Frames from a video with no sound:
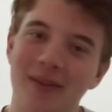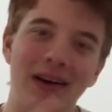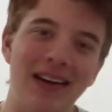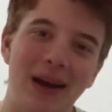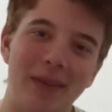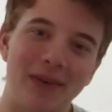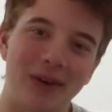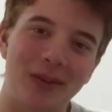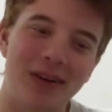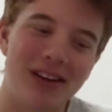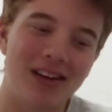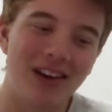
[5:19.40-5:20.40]
like my
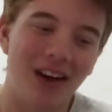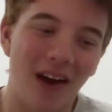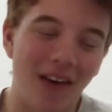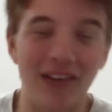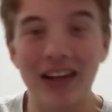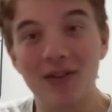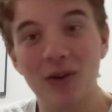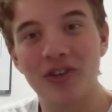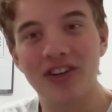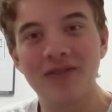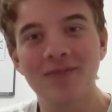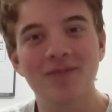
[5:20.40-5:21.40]
laptop. Thank you for
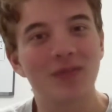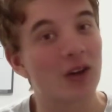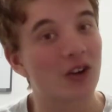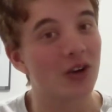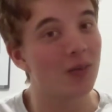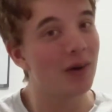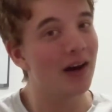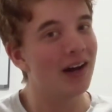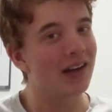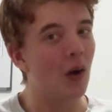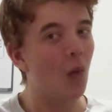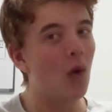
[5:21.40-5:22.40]
watching.
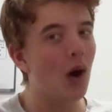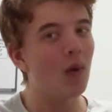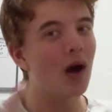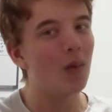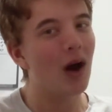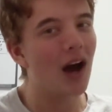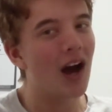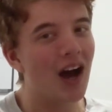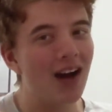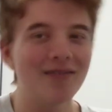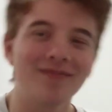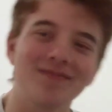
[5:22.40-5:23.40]
Goodbye. Wah, wah, wah.